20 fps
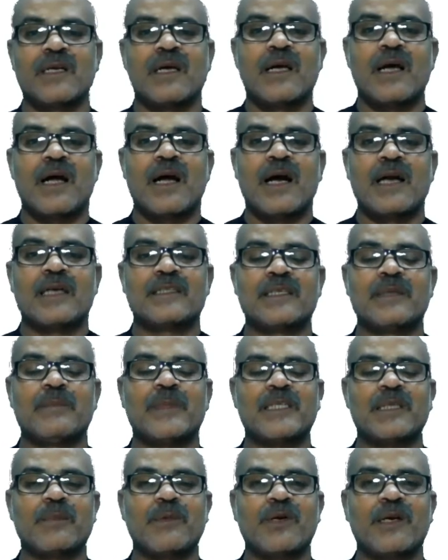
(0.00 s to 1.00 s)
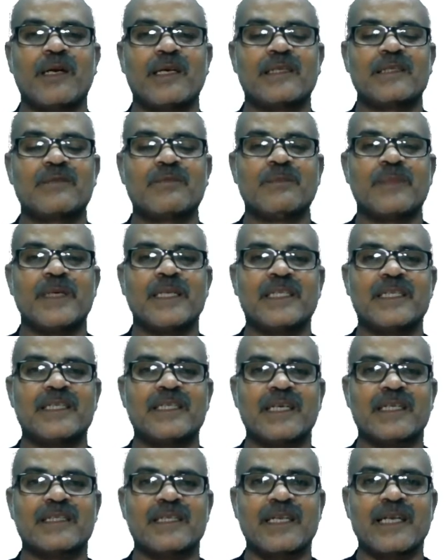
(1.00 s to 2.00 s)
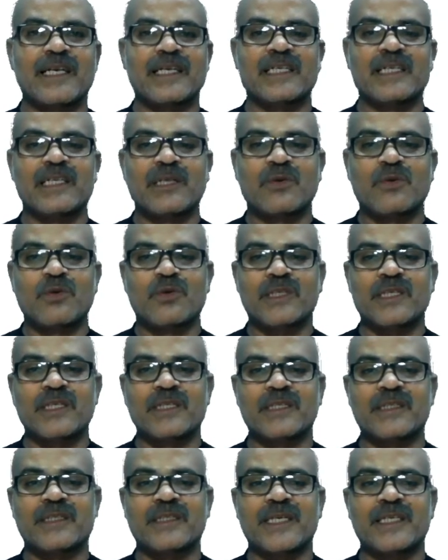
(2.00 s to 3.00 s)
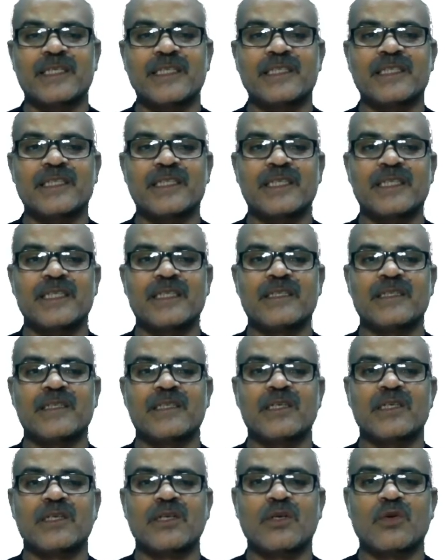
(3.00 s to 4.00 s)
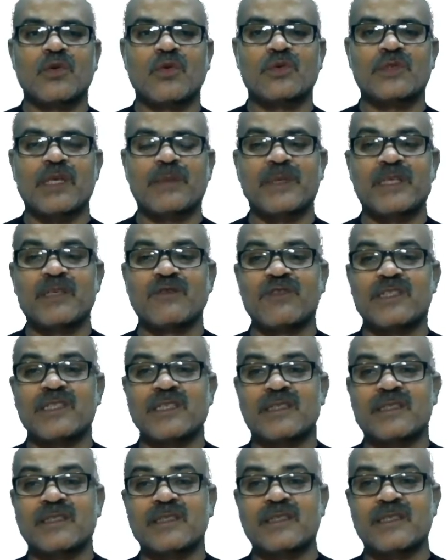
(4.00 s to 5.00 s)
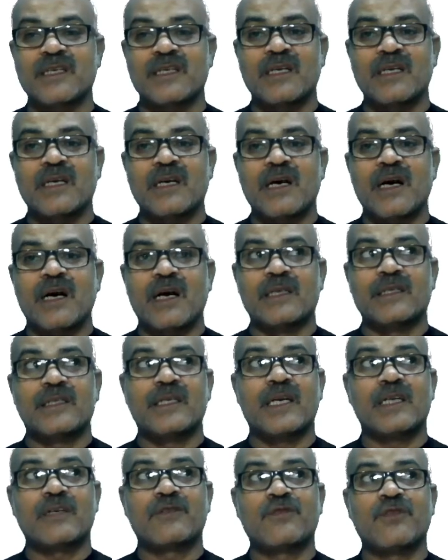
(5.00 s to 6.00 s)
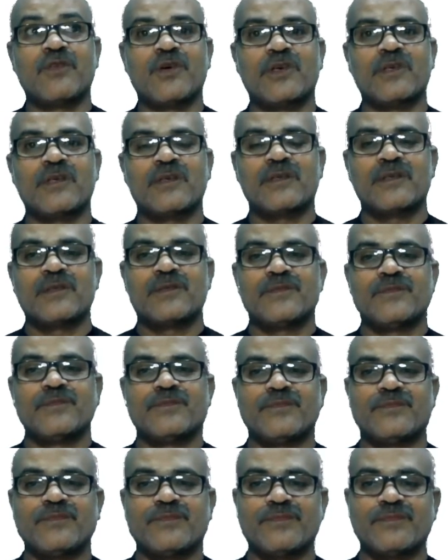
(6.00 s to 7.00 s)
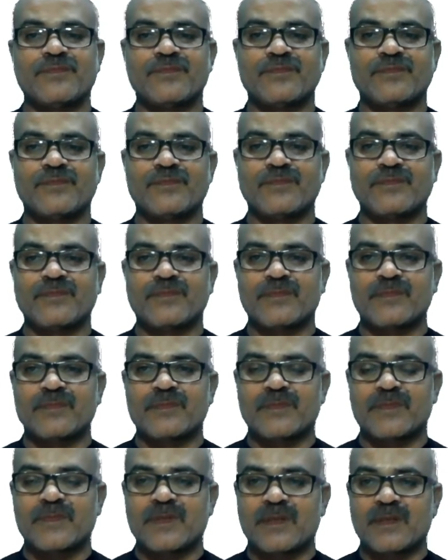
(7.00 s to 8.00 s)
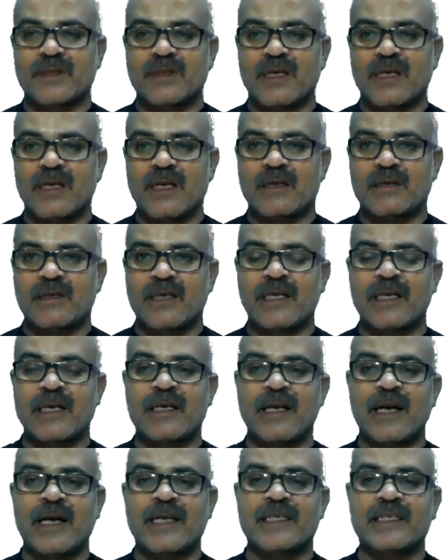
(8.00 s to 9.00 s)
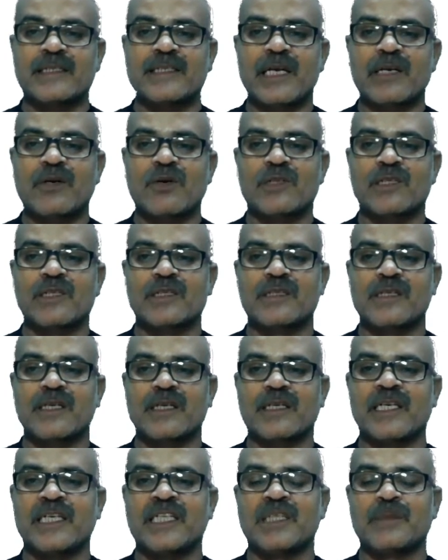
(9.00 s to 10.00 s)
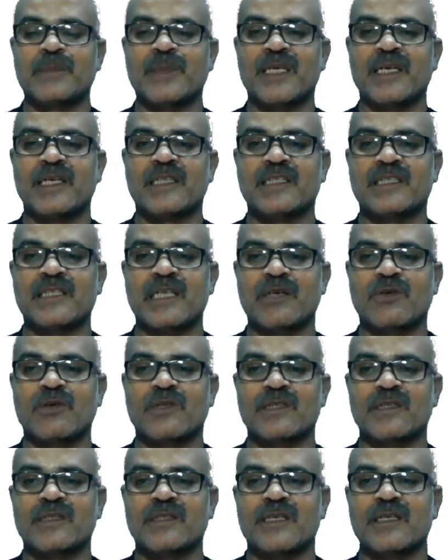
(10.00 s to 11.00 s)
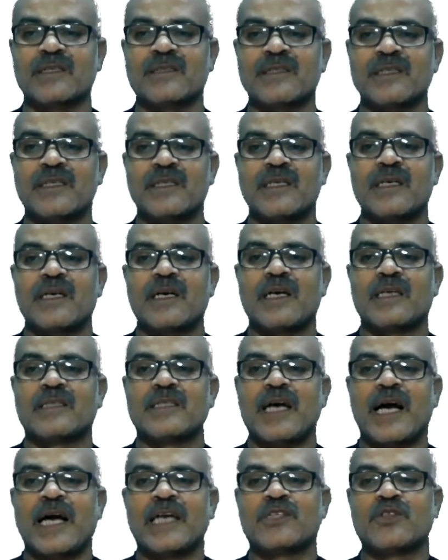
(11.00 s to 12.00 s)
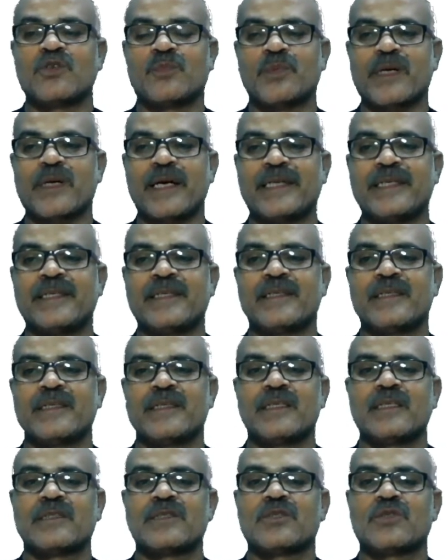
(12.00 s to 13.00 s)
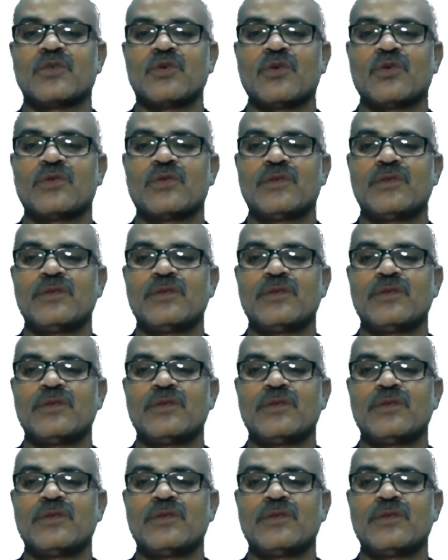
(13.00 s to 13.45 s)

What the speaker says: and they metabolize many drugs like nicotine, ranitidine, clozapine, which is a drug for an antipsychotic drug, atypical antipsychotic drugs, and the itopride. So